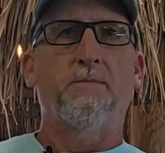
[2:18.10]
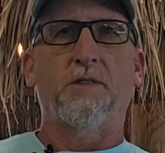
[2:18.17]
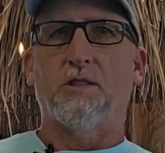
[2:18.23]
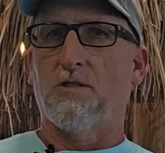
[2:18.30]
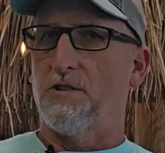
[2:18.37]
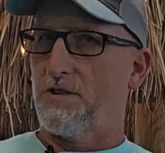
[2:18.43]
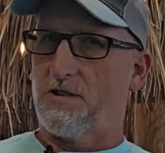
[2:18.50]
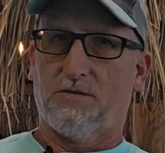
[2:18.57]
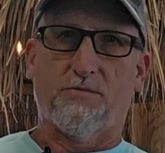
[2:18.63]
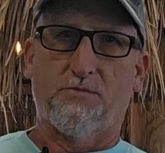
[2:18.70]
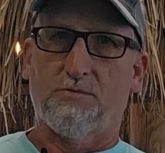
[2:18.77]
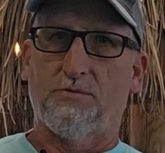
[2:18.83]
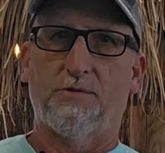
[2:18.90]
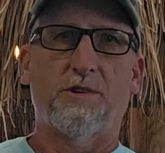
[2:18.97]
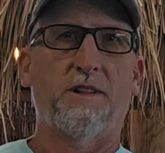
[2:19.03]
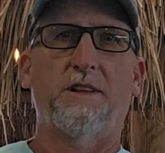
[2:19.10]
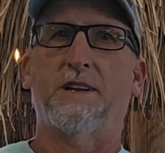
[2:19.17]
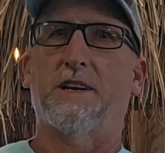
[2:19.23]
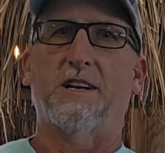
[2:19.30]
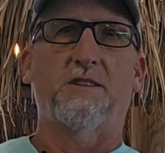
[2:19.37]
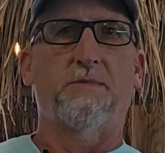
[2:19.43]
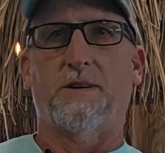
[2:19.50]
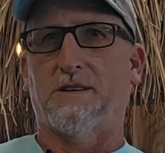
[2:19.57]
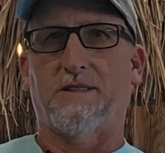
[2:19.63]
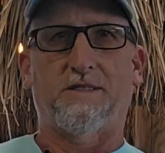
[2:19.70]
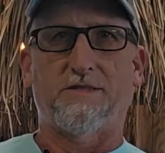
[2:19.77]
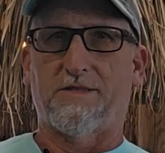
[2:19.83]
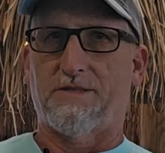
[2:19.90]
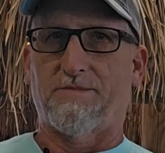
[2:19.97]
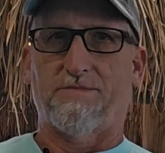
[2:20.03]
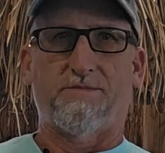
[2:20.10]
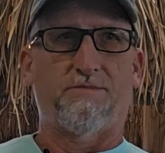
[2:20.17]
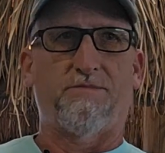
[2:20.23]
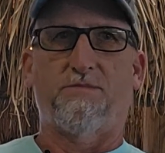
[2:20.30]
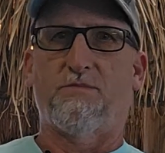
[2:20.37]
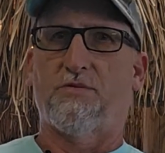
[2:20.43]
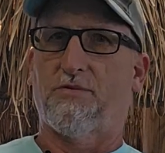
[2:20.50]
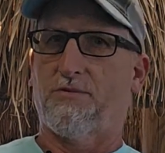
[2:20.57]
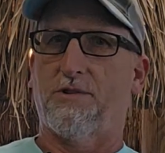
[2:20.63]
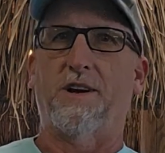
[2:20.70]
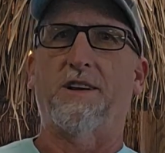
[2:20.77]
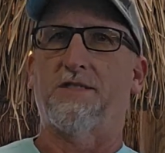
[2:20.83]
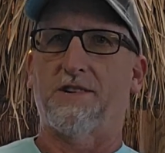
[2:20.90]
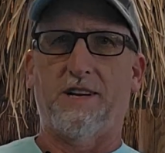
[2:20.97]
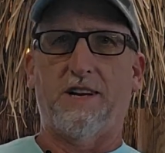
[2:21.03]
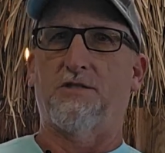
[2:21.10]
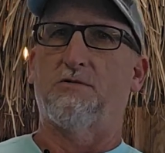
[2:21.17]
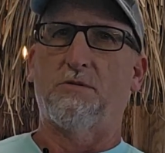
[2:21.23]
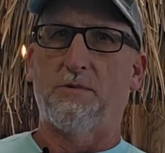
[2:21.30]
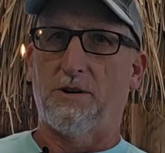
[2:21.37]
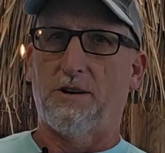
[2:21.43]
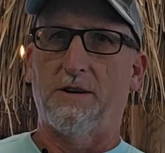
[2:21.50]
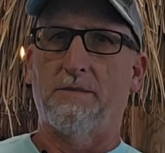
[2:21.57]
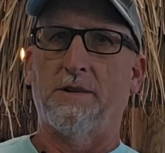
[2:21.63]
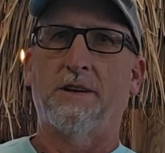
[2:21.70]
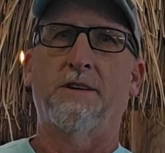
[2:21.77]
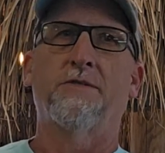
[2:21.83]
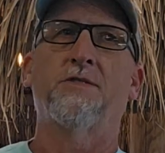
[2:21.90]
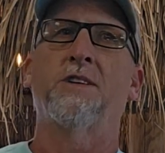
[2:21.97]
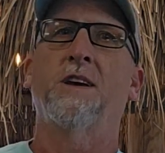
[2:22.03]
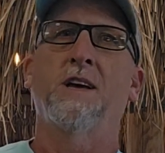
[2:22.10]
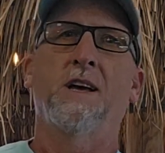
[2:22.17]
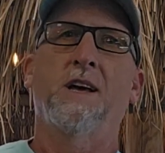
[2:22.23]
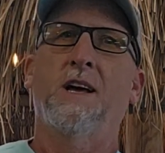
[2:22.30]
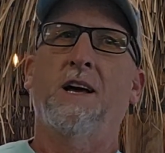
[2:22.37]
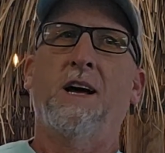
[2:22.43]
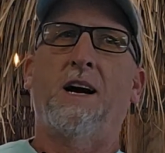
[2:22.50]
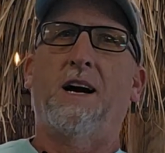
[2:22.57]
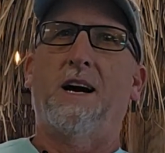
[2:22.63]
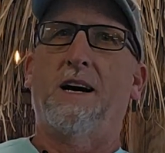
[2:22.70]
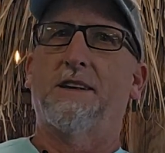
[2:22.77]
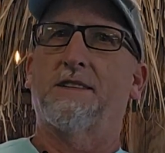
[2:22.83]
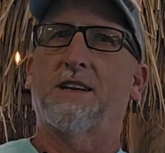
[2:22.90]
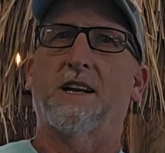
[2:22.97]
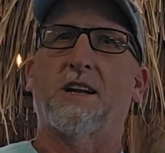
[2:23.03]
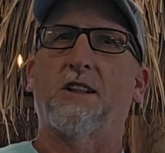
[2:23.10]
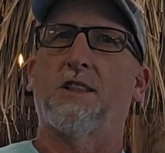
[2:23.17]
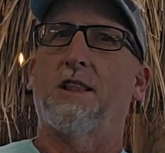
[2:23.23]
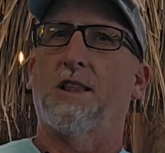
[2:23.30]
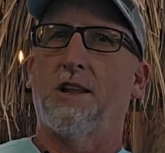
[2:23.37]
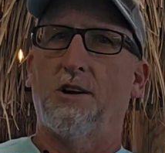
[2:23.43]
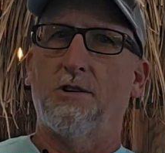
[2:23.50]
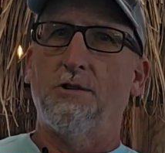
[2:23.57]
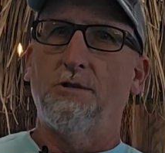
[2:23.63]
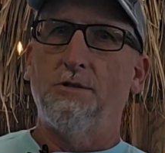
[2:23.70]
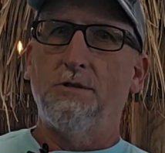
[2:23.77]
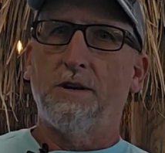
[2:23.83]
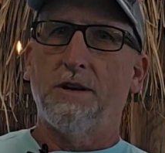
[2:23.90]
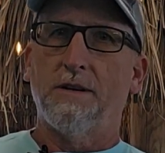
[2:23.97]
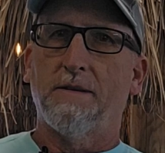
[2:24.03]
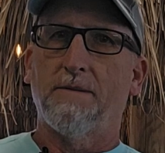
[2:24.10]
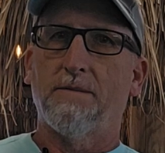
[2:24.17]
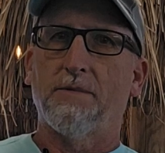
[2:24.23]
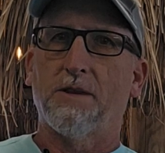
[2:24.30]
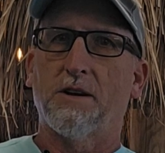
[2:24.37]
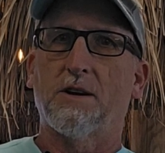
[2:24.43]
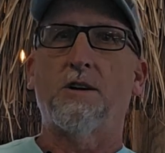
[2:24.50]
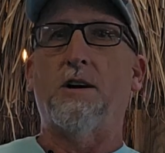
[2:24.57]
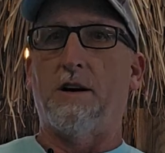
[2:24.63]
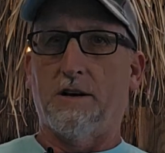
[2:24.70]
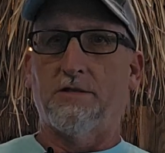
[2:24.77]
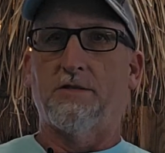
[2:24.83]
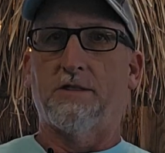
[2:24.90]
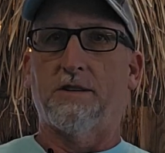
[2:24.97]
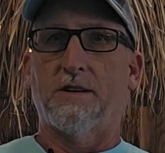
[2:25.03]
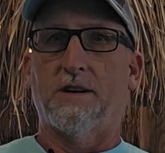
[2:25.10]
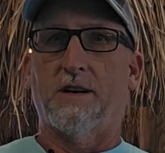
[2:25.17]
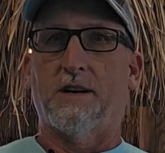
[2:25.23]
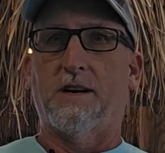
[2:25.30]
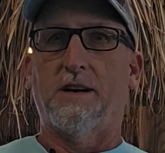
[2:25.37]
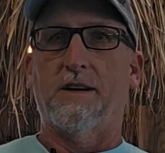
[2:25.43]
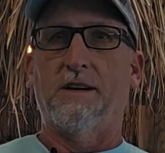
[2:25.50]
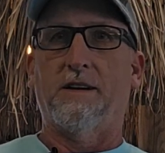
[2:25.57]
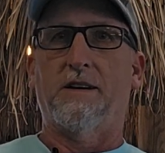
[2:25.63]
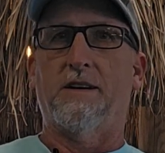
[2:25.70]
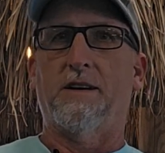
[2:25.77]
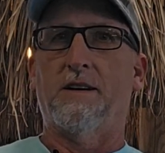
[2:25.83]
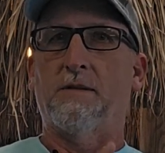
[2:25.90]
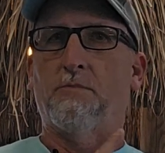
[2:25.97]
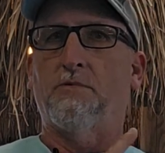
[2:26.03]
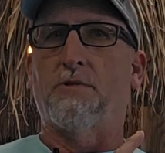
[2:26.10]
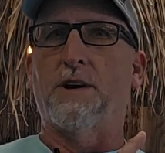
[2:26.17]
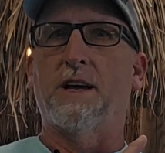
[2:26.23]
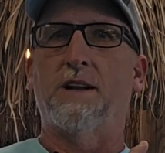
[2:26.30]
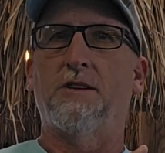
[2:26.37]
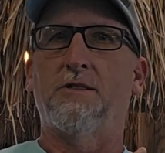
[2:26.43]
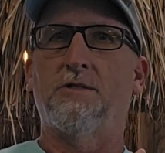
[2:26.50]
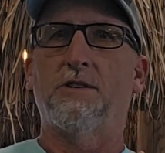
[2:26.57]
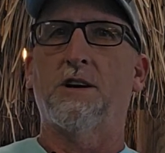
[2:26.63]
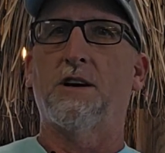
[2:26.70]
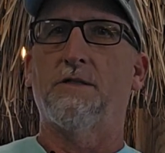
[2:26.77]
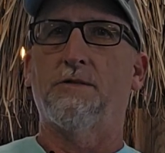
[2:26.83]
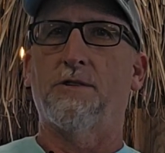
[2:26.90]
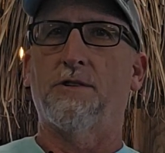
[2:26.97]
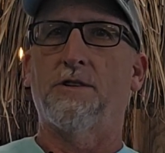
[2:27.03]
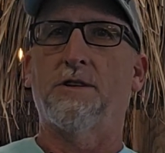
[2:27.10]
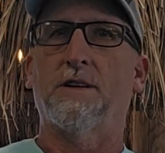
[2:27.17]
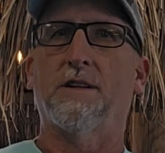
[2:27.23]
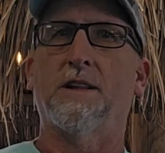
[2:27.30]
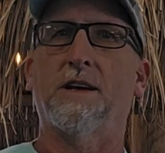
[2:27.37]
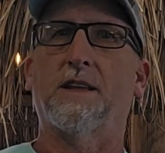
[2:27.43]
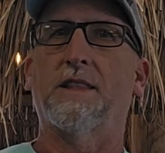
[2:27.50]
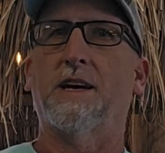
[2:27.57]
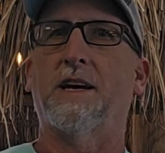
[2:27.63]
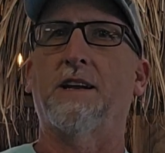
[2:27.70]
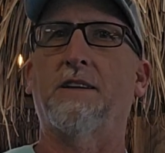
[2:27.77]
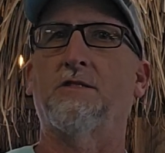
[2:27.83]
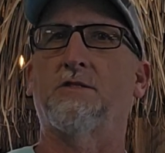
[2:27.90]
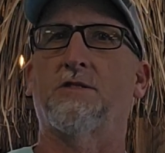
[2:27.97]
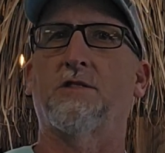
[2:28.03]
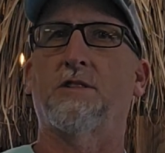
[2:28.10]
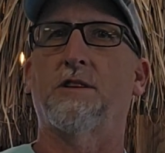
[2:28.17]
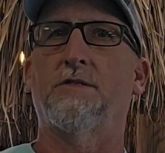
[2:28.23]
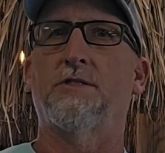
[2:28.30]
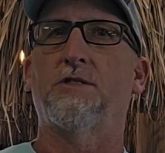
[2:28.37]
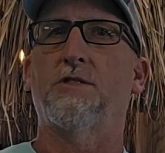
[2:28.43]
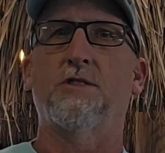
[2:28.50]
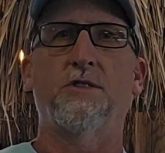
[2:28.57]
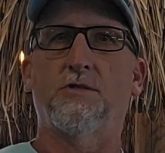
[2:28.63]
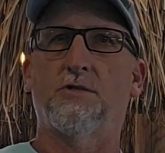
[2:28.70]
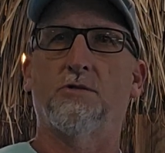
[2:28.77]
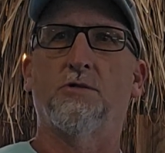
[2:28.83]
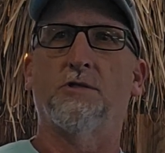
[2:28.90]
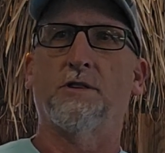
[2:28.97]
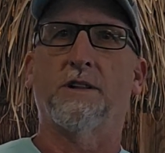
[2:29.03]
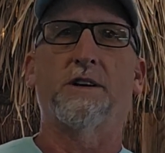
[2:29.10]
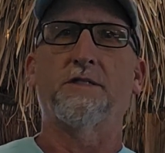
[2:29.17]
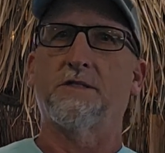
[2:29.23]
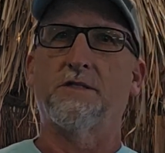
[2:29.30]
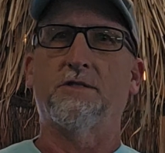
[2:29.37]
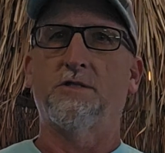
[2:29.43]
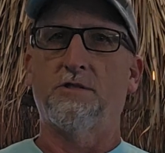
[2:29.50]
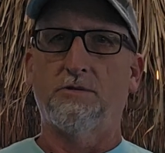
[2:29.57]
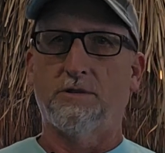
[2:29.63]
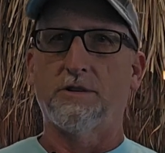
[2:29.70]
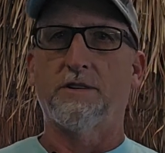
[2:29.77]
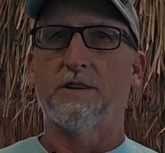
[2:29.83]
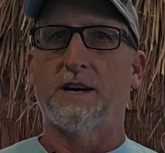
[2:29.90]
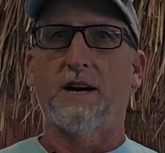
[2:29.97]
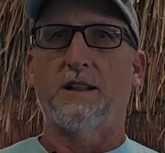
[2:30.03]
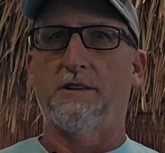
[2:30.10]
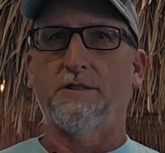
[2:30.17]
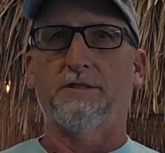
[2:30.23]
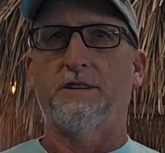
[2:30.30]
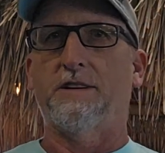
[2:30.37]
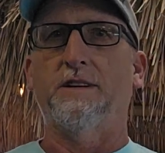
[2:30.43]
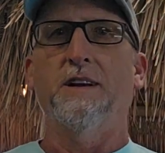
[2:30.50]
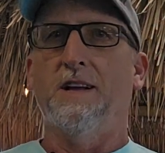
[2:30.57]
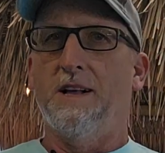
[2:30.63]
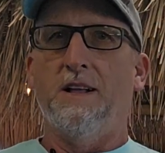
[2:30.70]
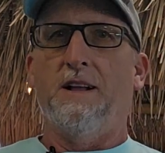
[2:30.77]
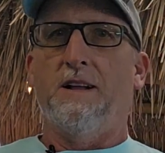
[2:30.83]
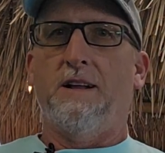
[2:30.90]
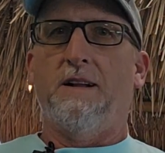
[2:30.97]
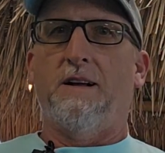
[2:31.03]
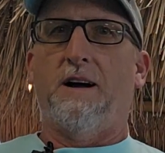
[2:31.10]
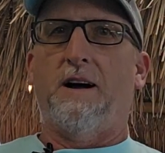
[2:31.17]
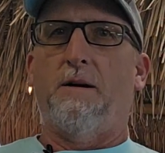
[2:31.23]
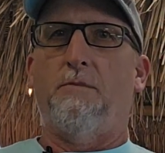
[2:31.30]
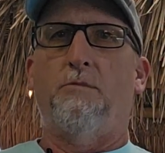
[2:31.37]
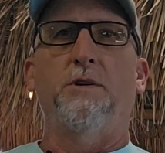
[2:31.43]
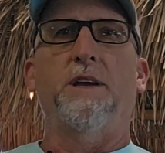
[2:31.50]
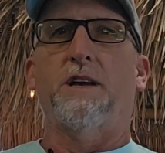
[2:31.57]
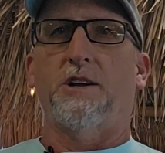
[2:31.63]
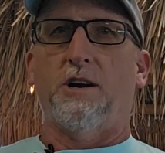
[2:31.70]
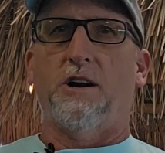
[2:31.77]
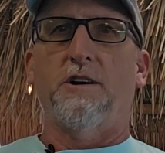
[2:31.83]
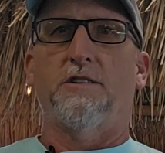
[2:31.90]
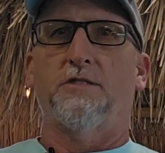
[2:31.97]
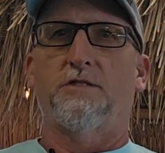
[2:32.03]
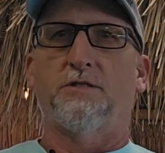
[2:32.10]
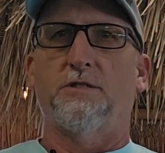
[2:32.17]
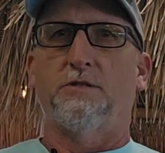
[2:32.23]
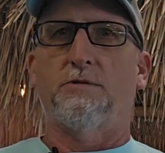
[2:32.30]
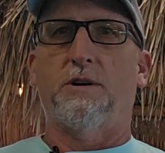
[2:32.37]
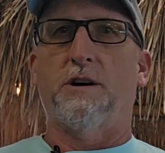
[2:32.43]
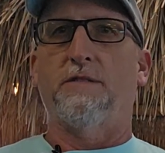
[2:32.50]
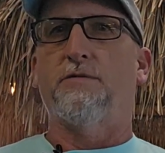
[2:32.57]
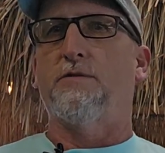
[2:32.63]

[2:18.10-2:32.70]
Looks really nice because it's fresh, natural palm leaves. It's got a low cost. A brand new cover like that is delivered to your door less than $200. And we get ours through